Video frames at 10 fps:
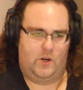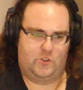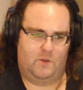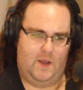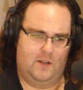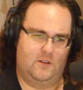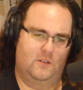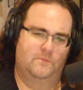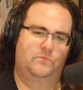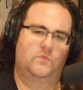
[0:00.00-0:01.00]

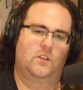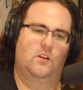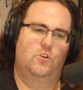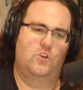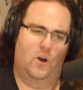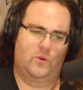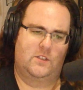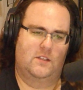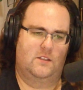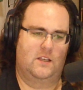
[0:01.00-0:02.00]
commander
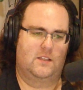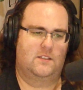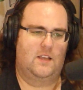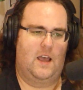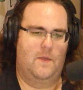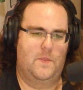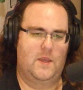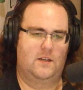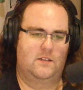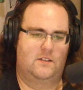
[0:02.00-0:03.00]
notices this and
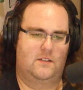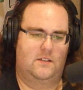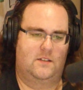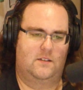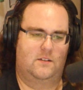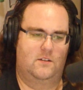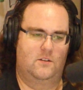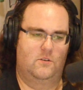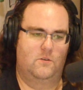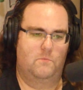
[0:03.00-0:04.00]
then
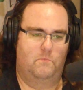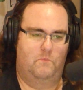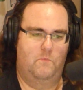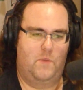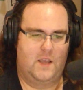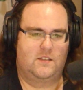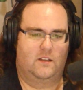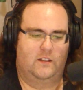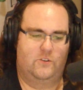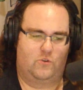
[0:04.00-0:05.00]

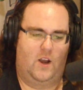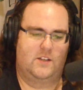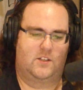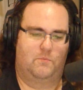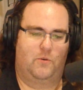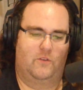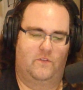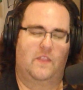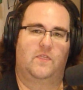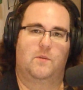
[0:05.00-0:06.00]
basically tries to
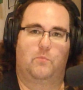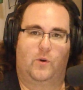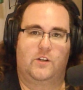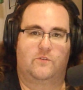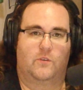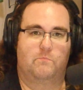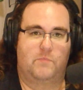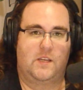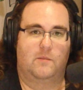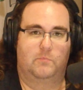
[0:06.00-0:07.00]
prevent the bridge from
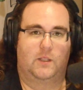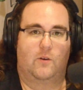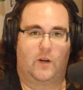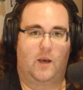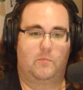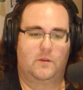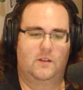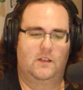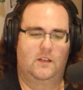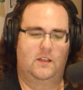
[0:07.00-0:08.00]
being blown up,
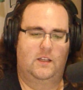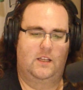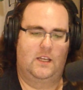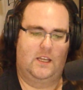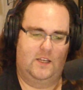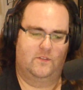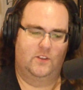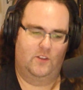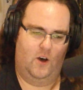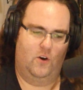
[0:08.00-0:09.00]

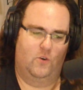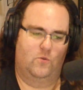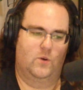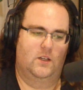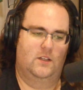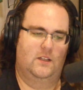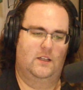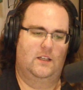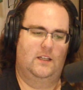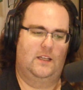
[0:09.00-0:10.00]
even though
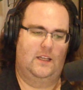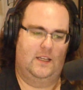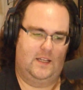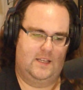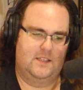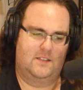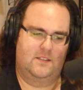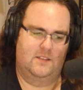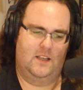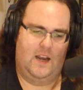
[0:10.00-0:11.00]
it
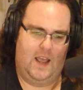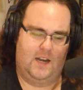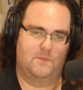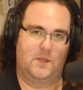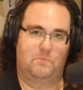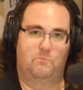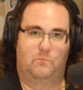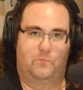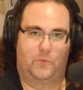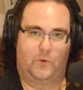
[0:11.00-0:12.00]
is an enemy
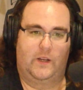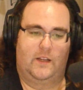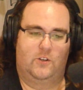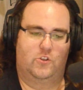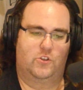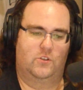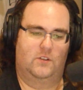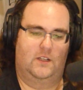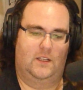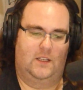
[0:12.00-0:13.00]
bridge.
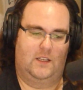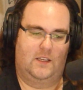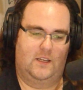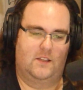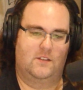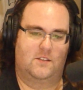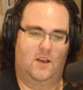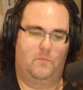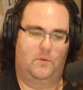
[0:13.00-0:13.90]
He ends up